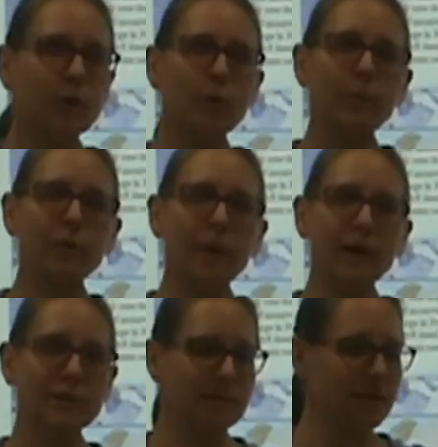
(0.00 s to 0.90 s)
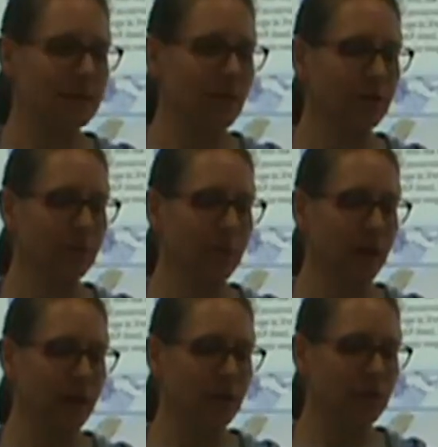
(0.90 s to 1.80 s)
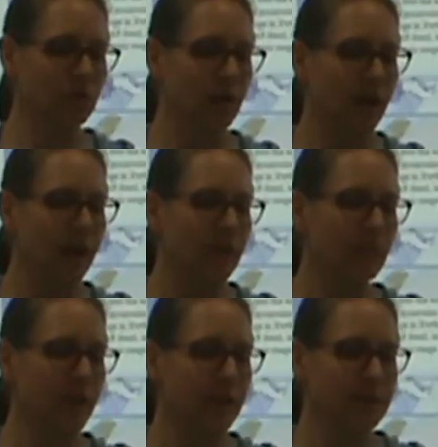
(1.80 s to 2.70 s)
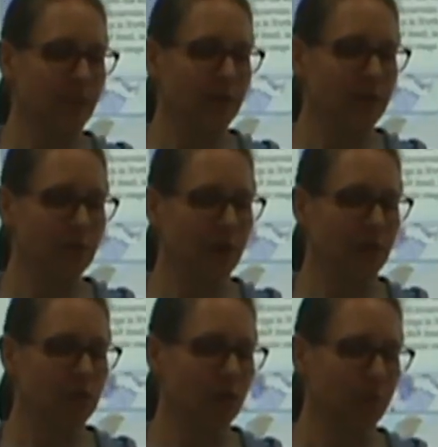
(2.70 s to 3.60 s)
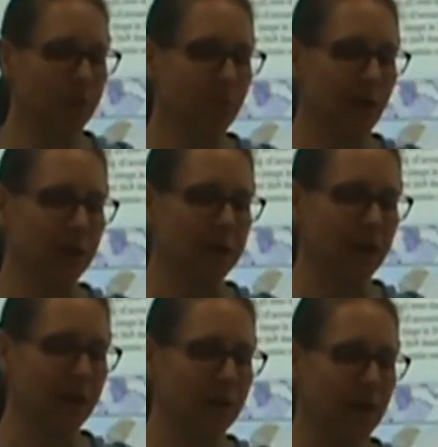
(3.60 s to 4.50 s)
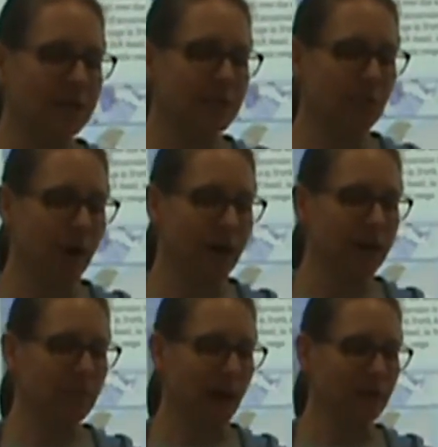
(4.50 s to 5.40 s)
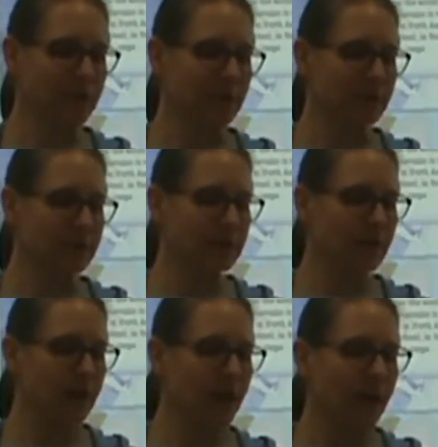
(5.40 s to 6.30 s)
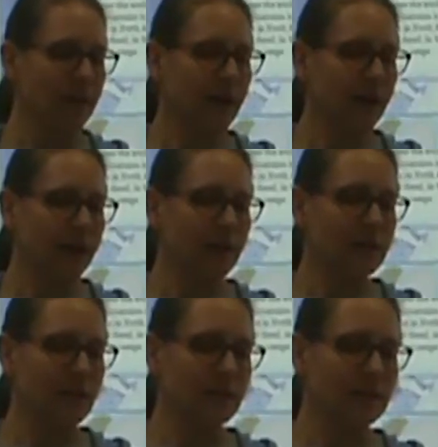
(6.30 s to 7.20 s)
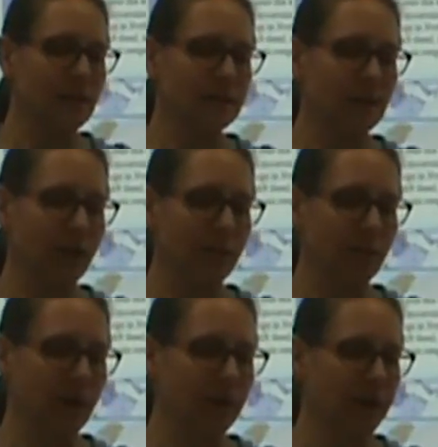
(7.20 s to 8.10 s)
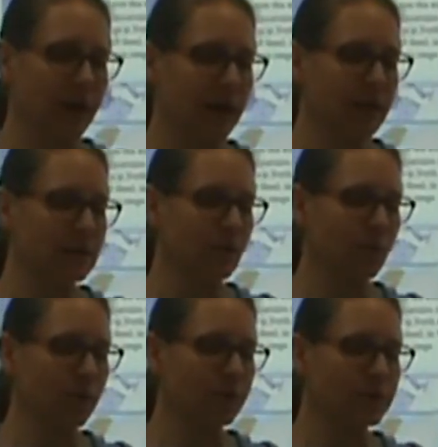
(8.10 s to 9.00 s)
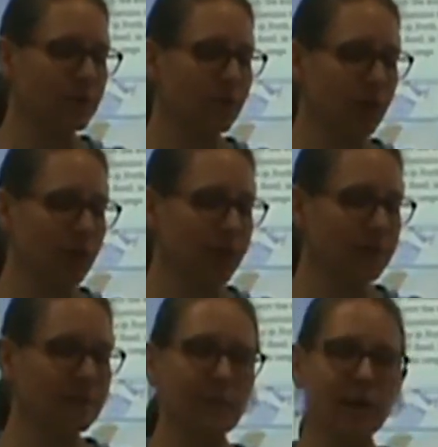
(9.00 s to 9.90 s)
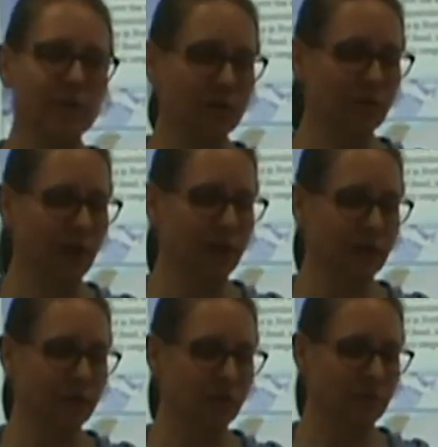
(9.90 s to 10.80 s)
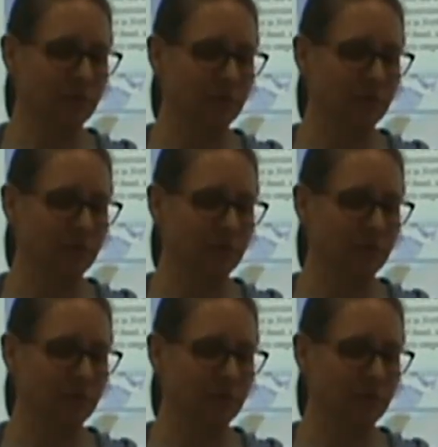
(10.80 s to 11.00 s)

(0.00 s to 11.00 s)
group of mountains is called a range. The biggest mountain range in North America is the Rocky Mountains. The Andes in South America is the world's longest mountain range.